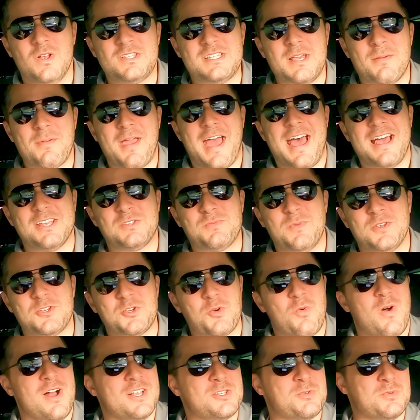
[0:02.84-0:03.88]
What's up, guys?
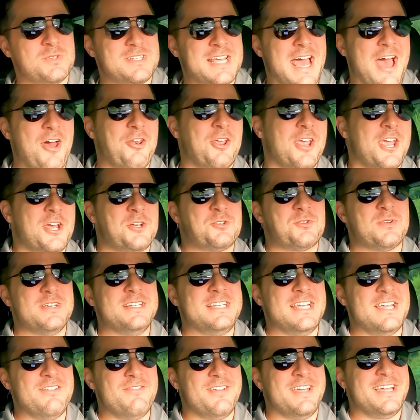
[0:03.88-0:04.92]
Mitchell Watts with Town & Country
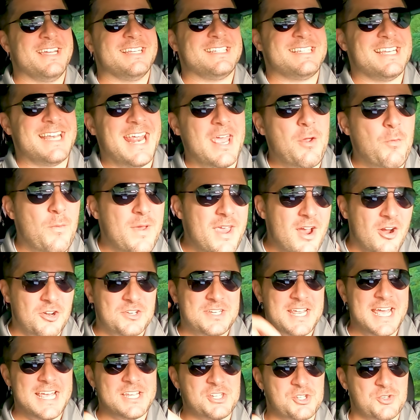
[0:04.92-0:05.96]
TV, and today we are
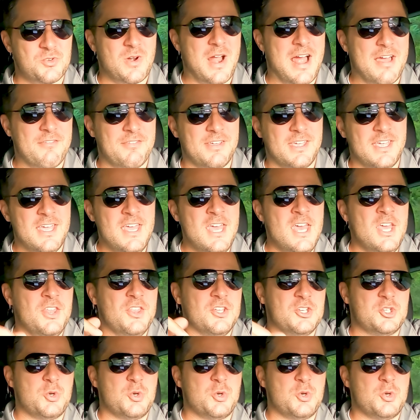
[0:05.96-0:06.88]
test driving the